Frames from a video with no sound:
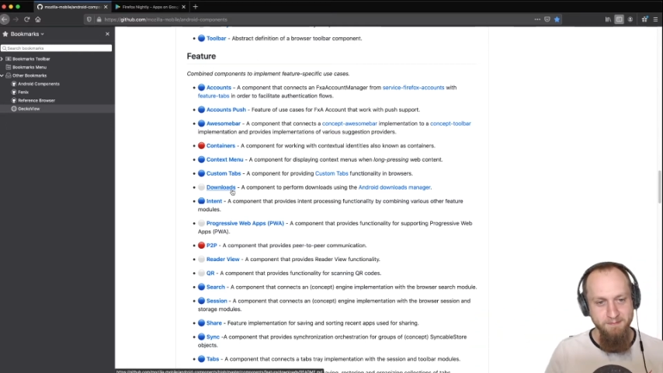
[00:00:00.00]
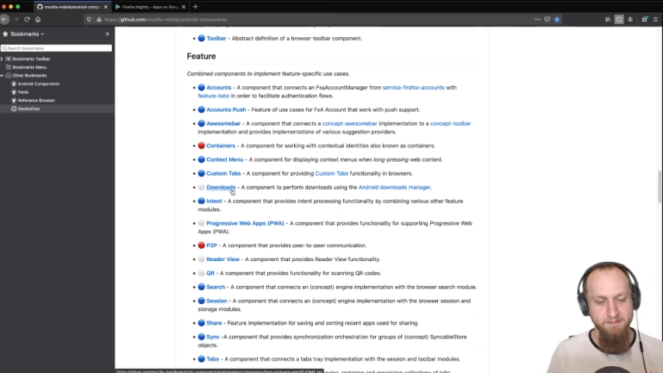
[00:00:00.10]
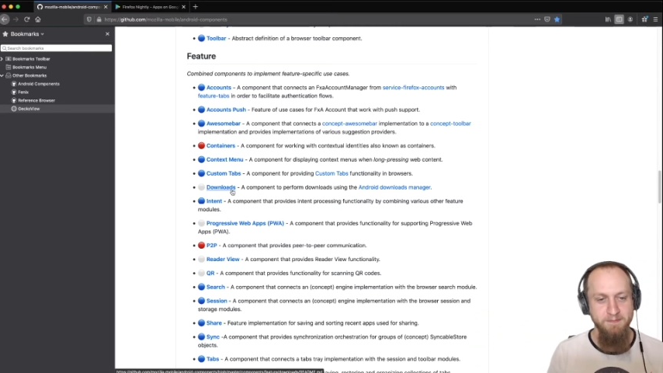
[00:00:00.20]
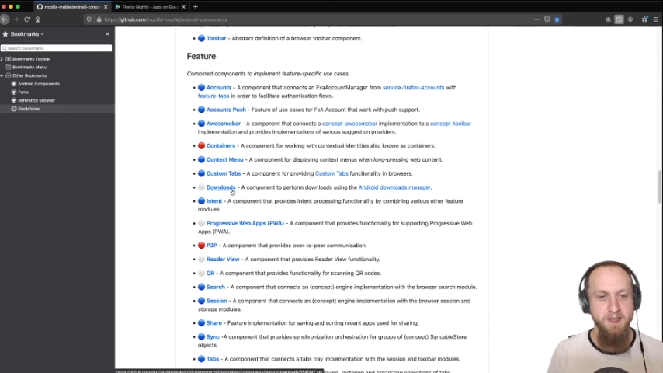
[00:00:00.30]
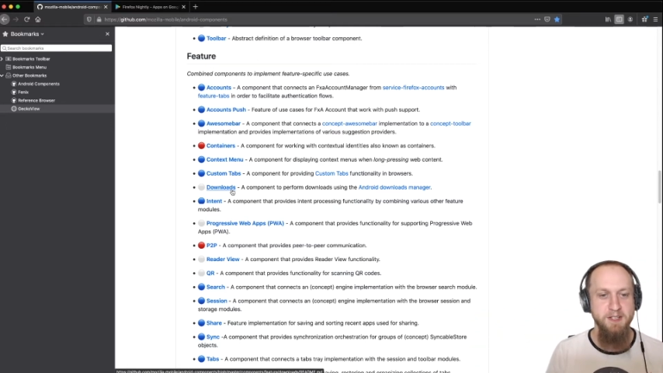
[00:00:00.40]

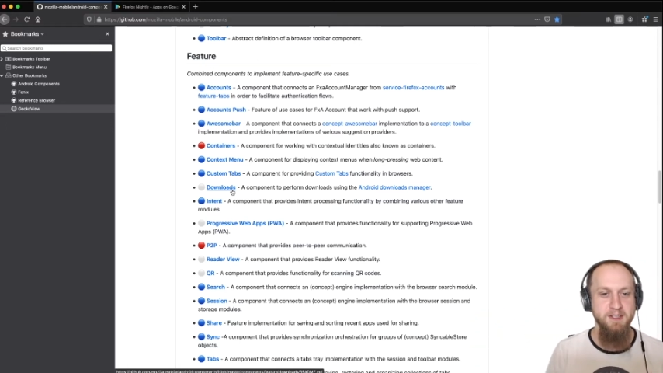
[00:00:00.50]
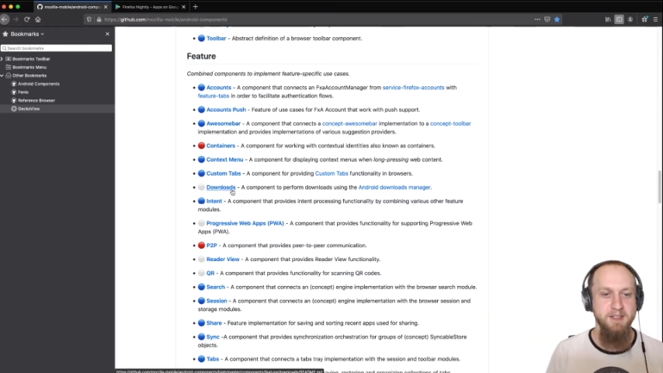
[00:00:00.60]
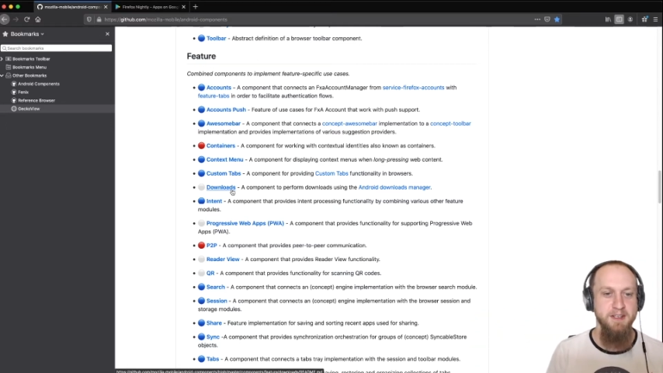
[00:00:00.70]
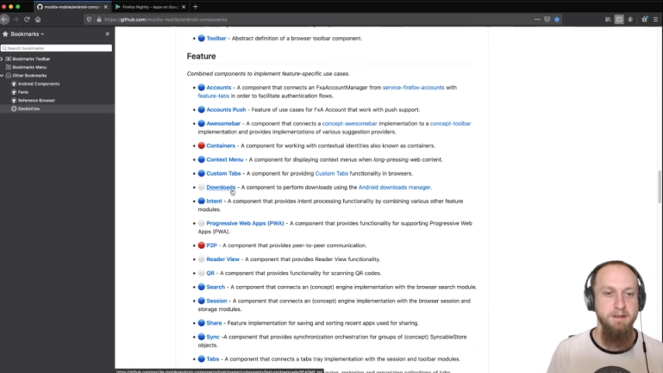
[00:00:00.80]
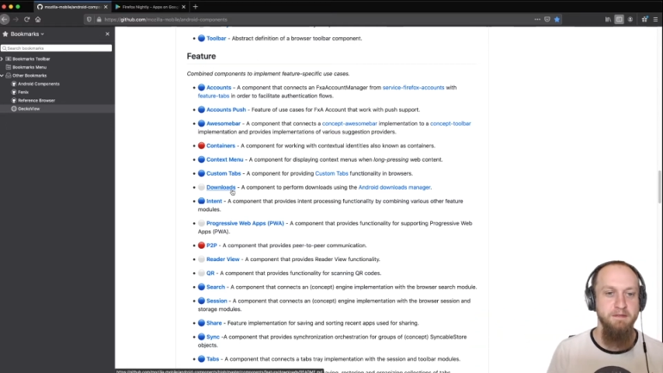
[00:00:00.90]
feature
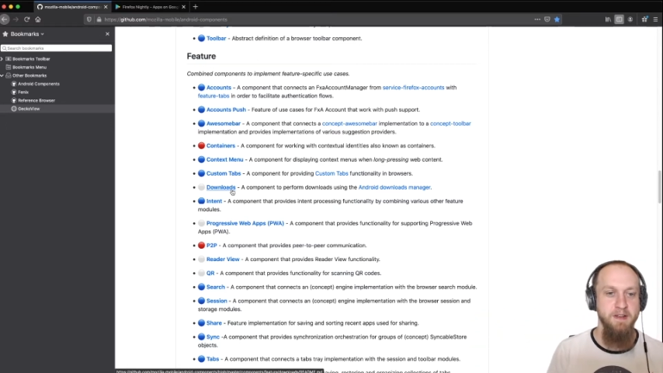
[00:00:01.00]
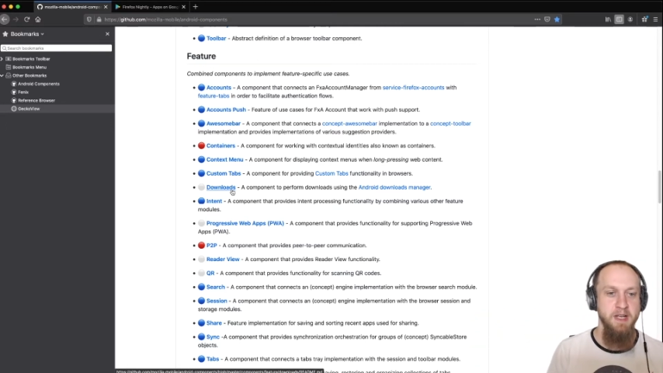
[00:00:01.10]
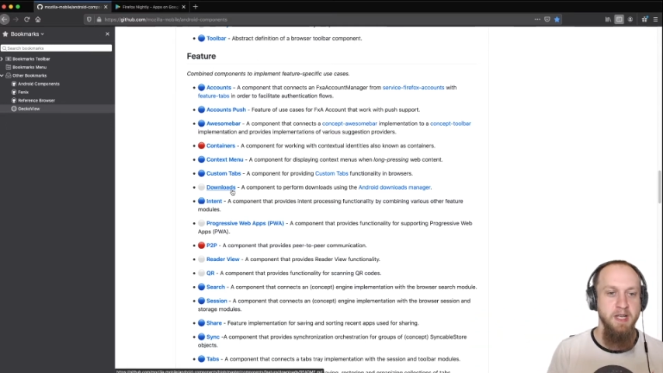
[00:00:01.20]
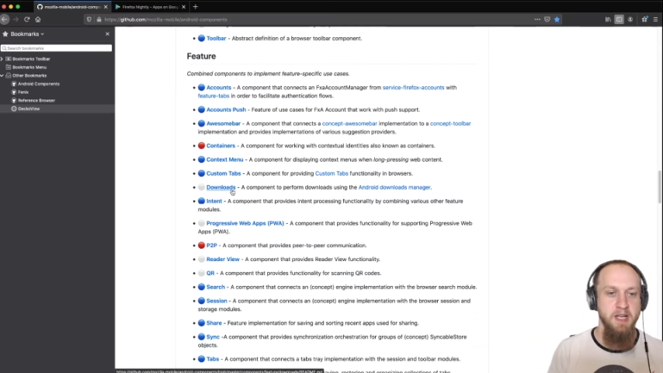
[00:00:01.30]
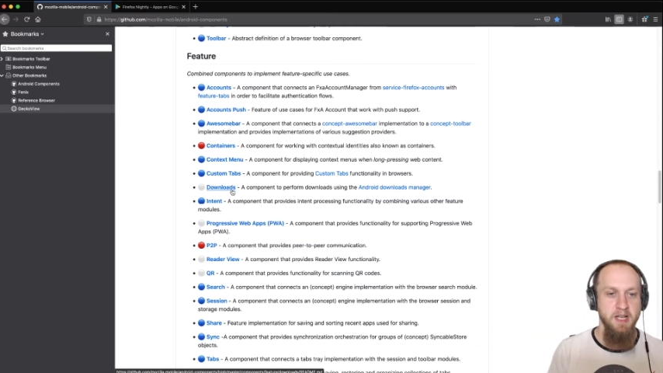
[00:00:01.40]
stuff,
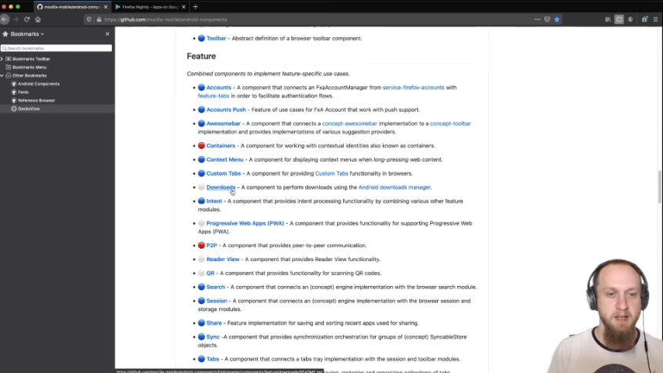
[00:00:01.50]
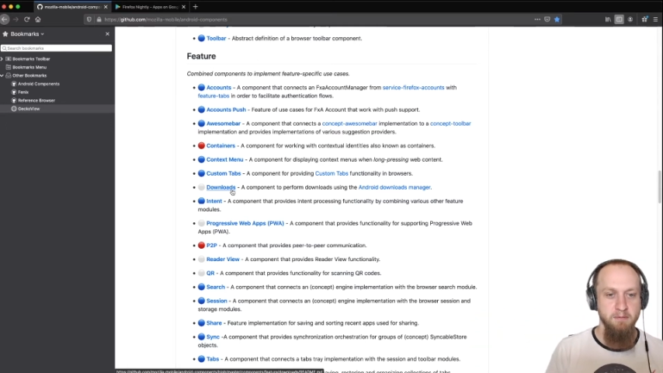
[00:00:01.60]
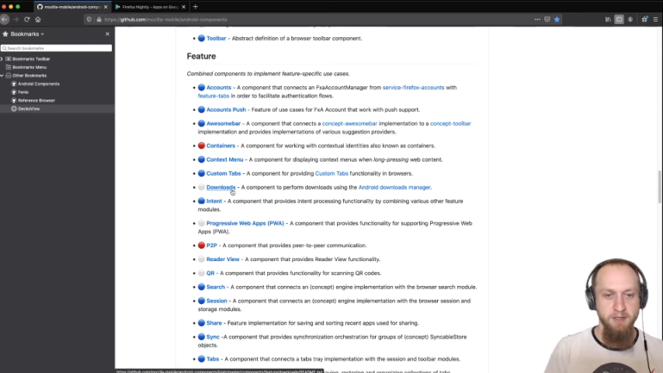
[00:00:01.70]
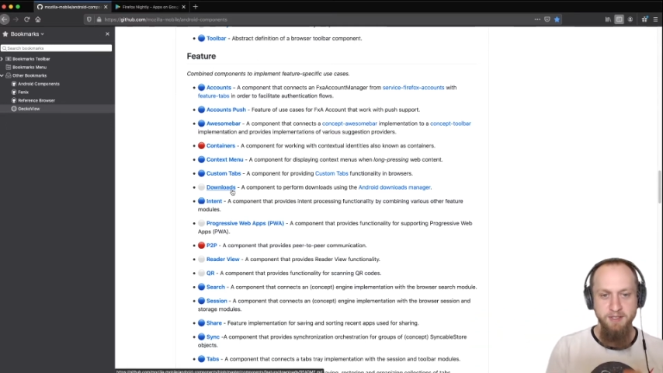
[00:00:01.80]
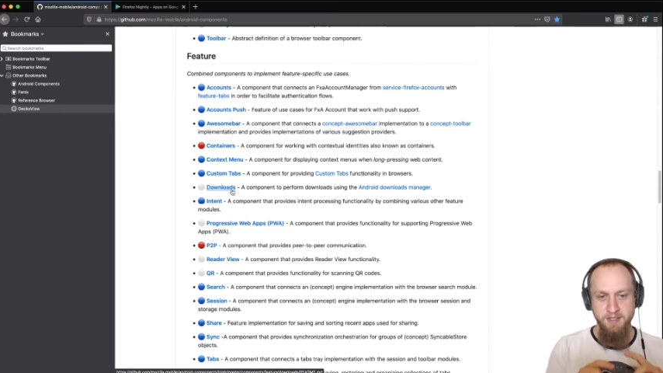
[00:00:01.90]

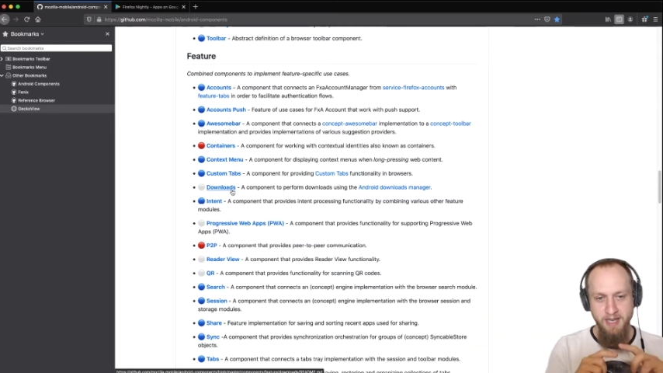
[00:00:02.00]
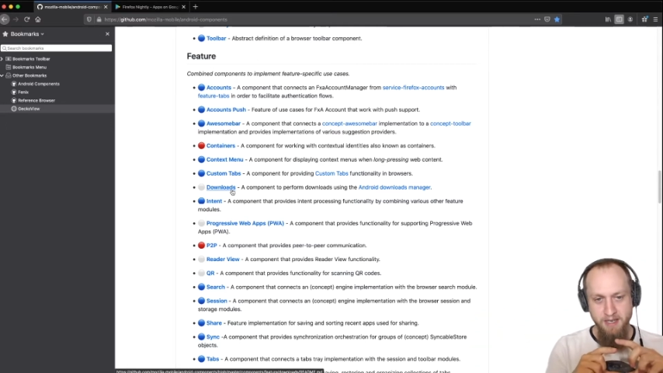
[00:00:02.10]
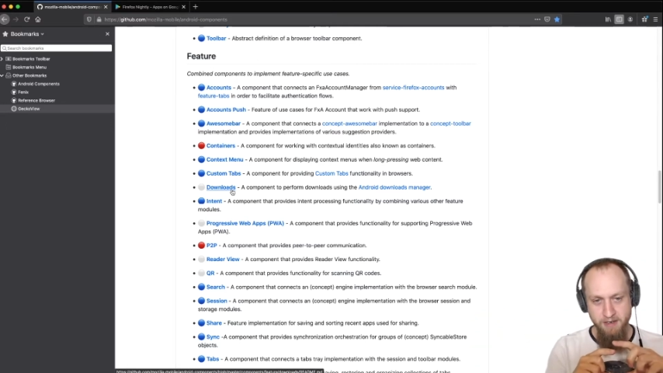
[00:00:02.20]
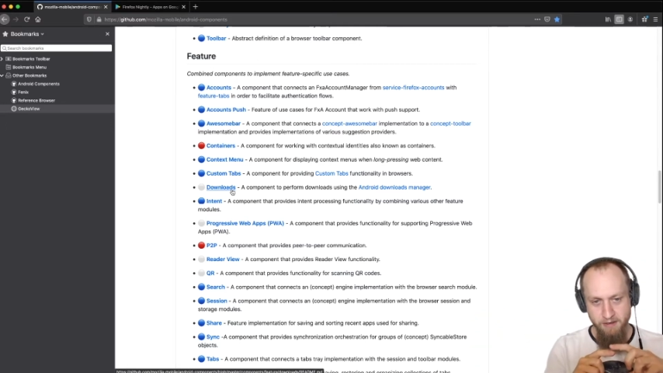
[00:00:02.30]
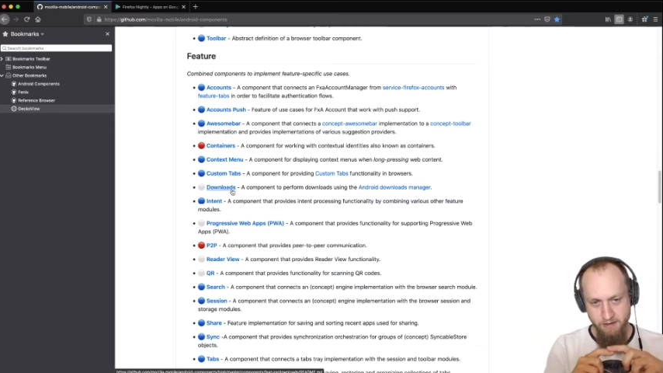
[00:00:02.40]
but the
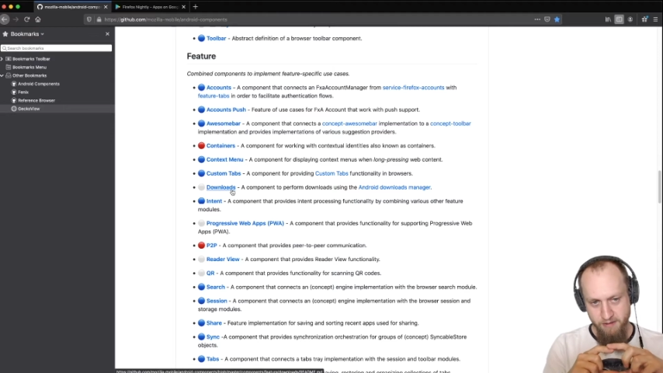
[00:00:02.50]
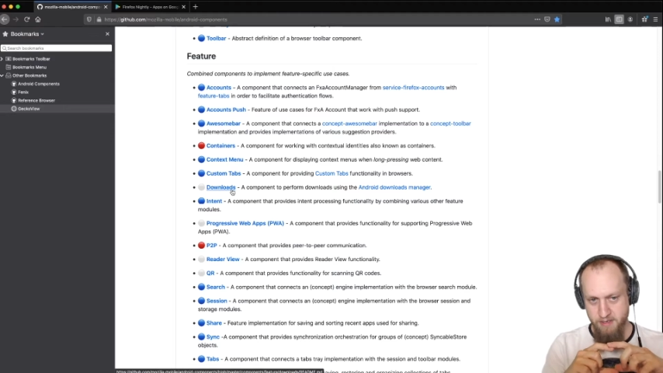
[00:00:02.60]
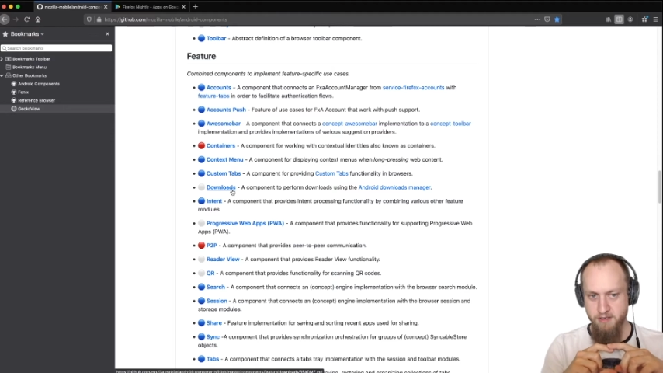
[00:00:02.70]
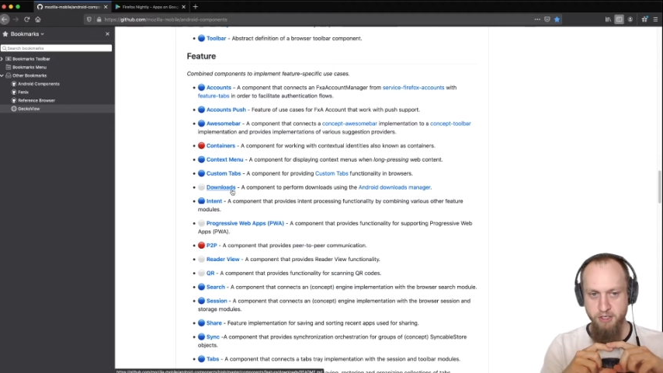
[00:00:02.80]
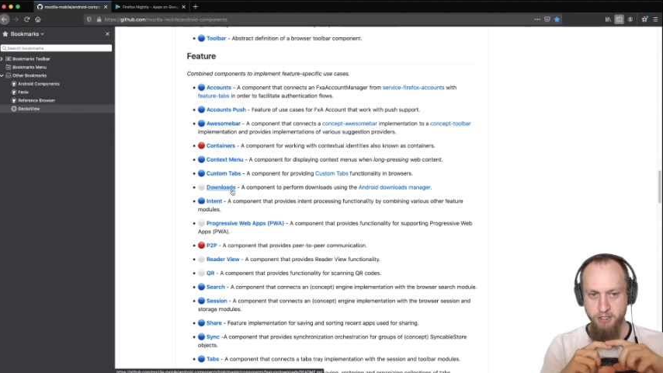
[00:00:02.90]
dialog that
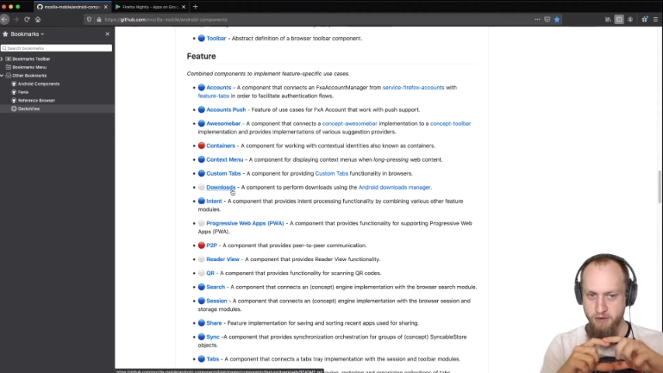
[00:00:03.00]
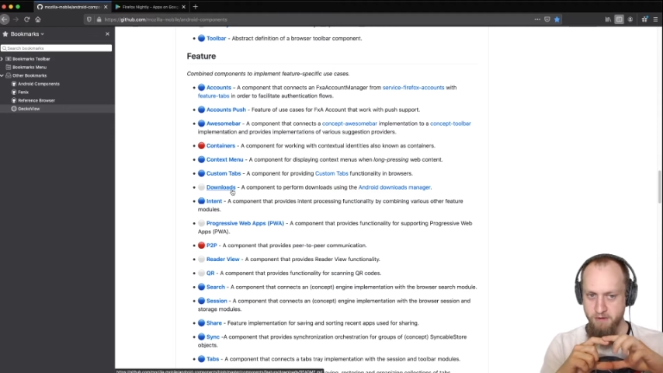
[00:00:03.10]
is shown,